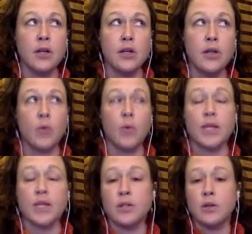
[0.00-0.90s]

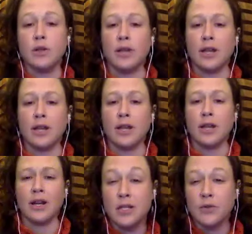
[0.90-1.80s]
Western
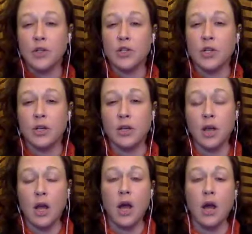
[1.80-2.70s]
therapy's
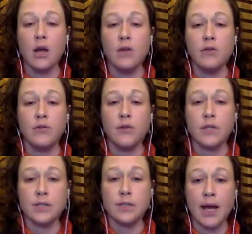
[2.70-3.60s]
version of
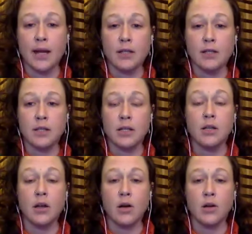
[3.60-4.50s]
somatics
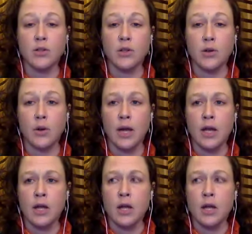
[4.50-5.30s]
can also